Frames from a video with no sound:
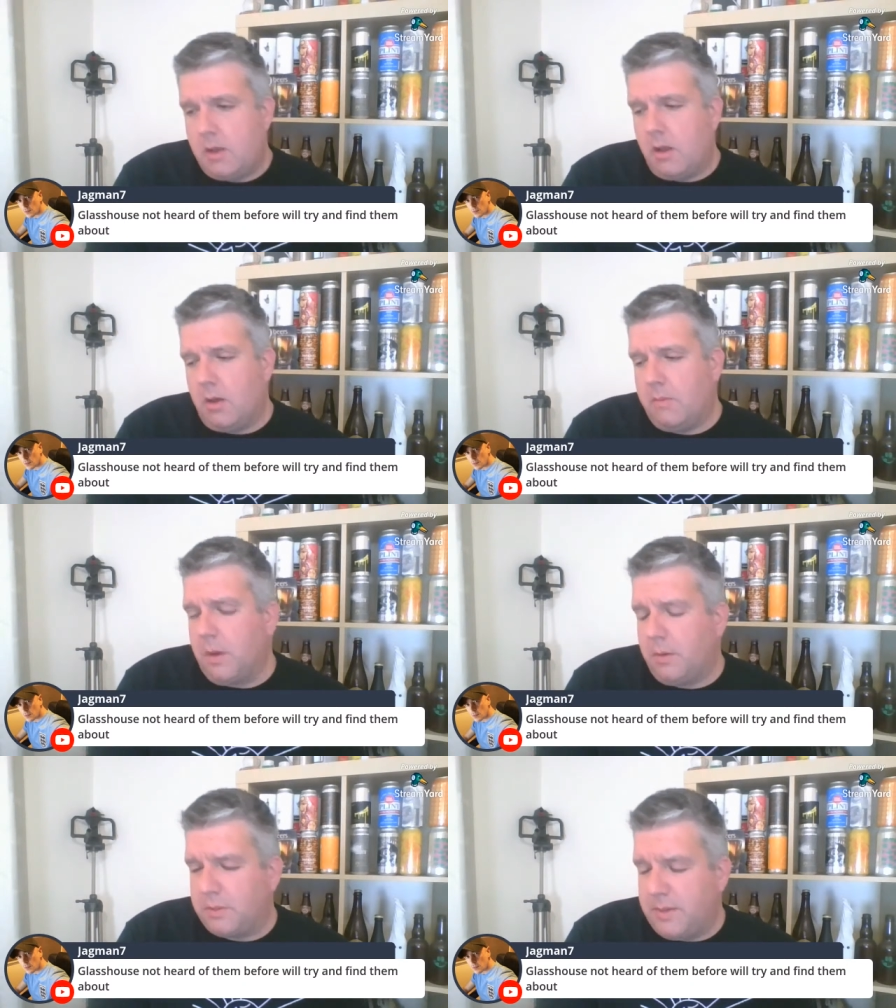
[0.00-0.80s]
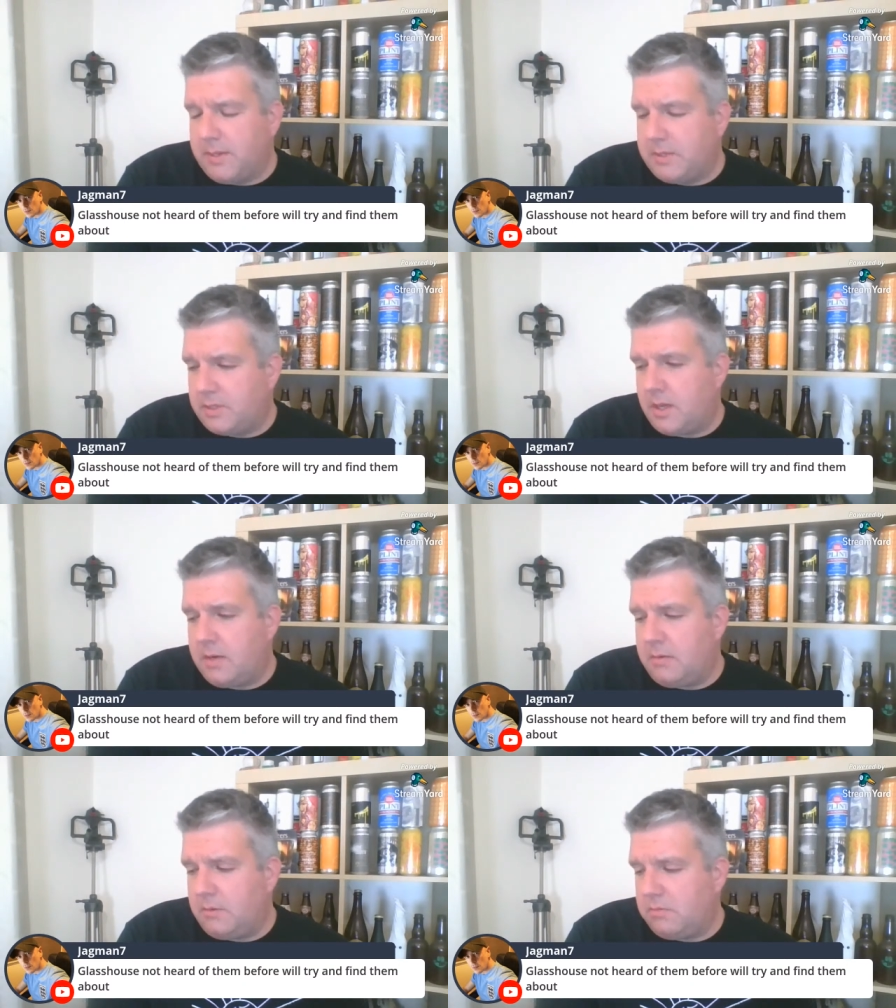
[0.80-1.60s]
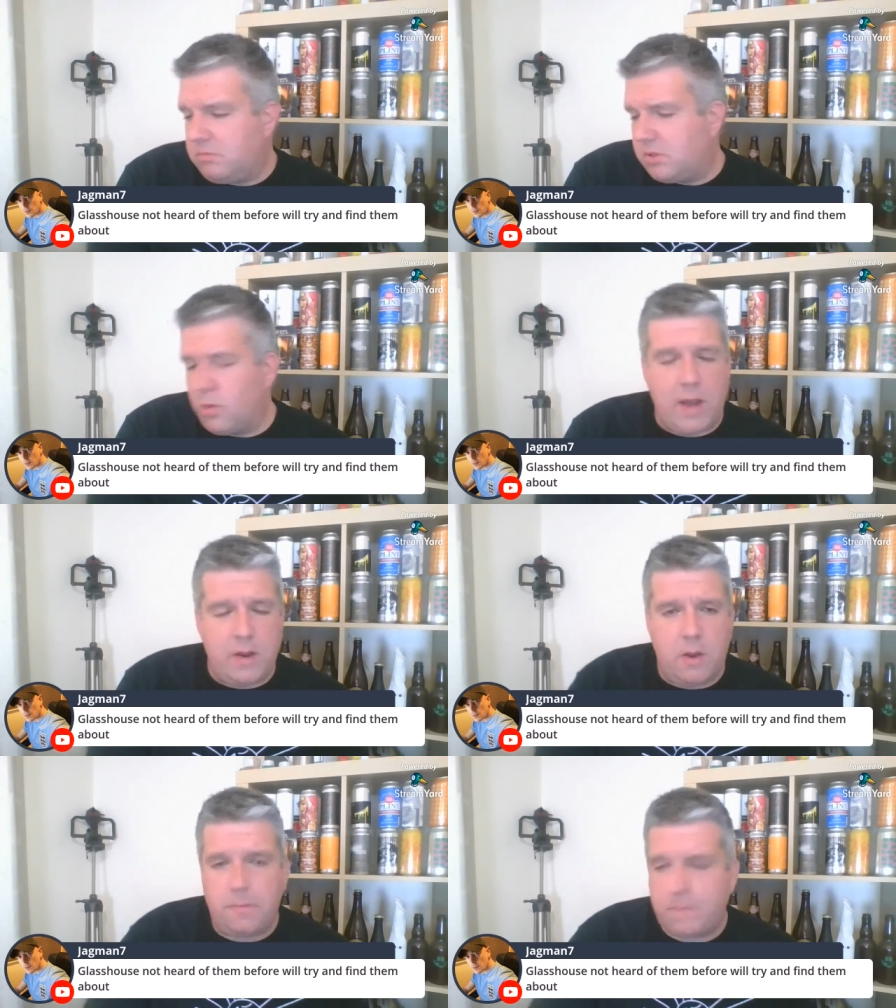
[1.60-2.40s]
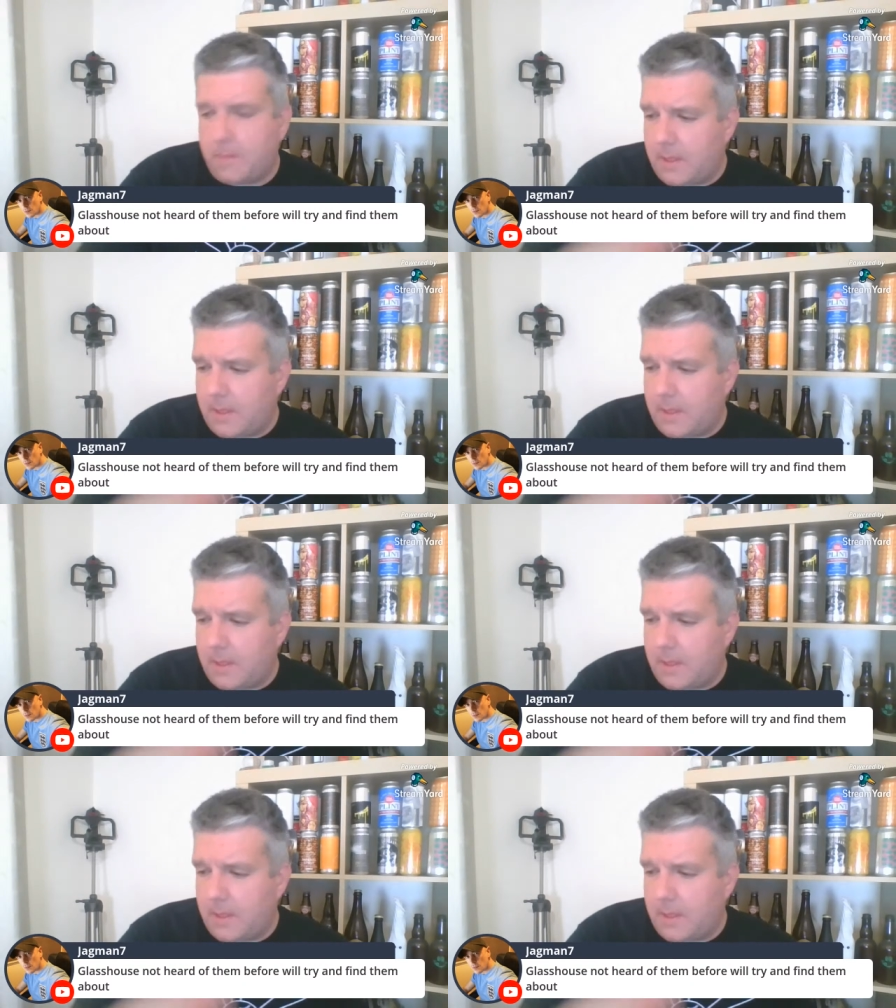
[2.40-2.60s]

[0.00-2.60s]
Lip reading: called Hop Optimist. And so why not?